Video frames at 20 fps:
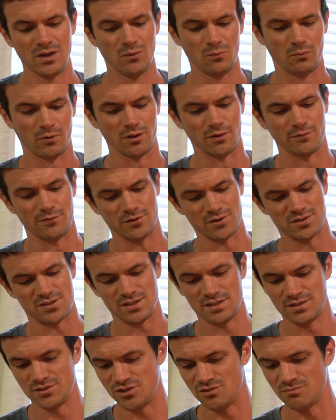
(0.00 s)
one of the first
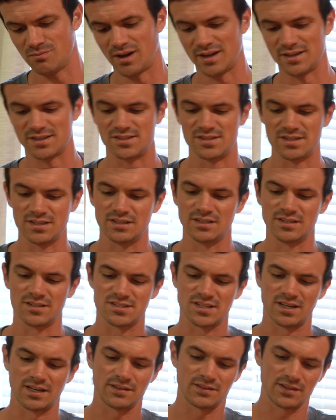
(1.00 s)
things you might see
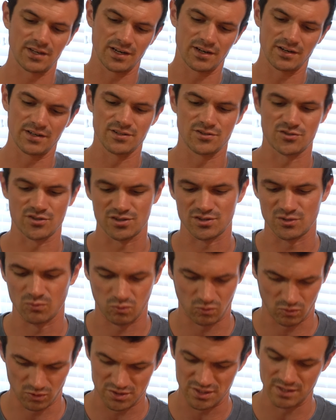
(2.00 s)
inside there is just the
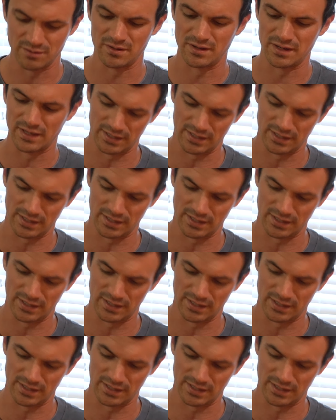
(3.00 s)
warranty